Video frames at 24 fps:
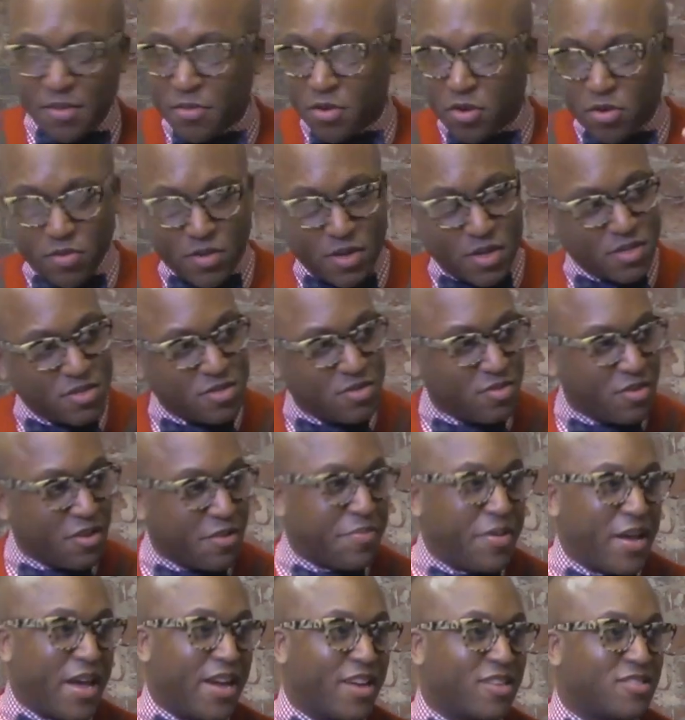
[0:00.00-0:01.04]
going into their
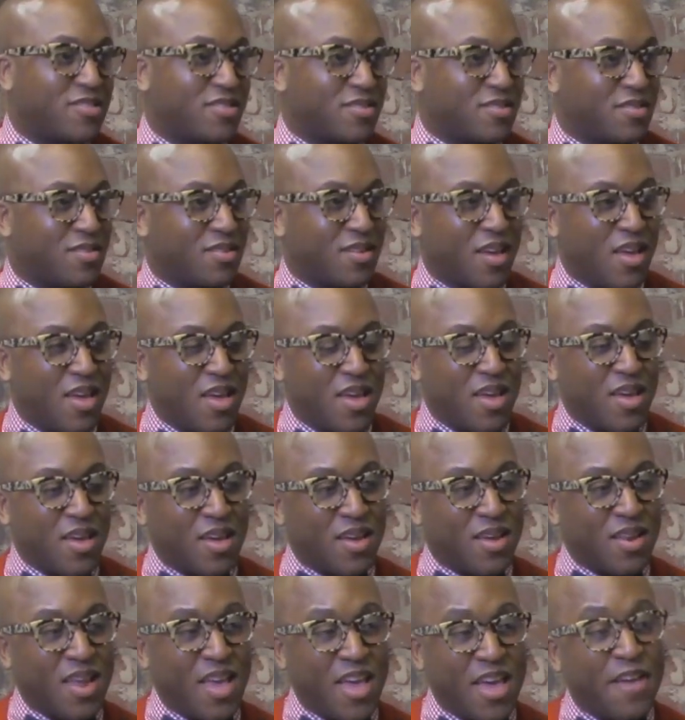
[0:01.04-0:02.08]
passion
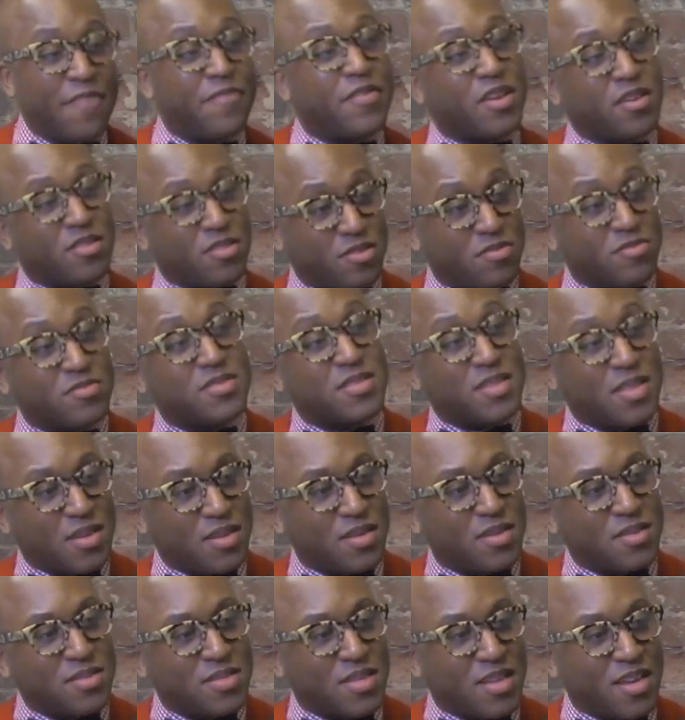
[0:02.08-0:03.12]
and having those
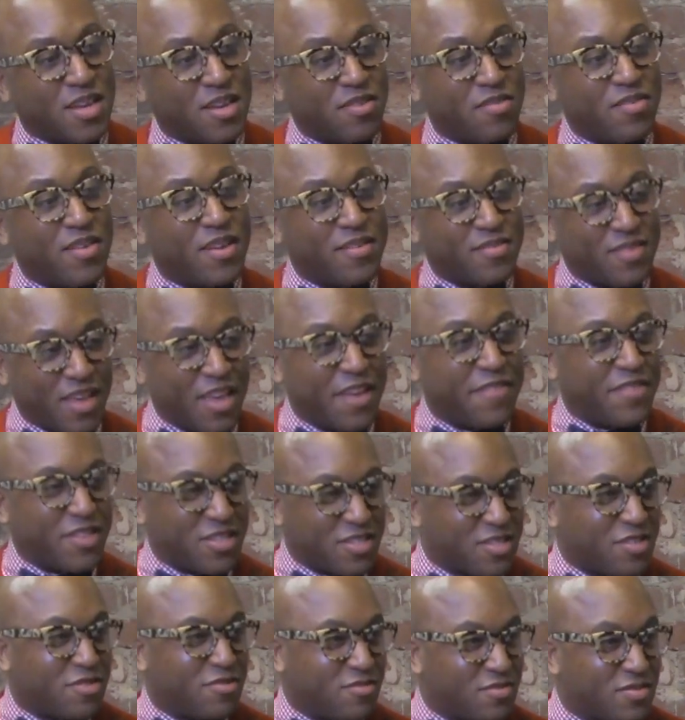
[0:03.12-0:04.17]
things, and they don't have to have
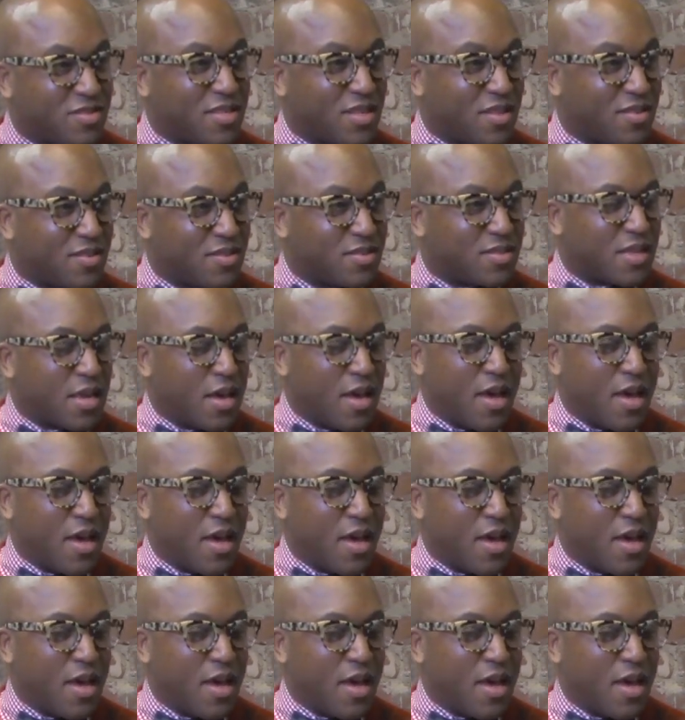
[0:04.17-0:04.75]
excuses.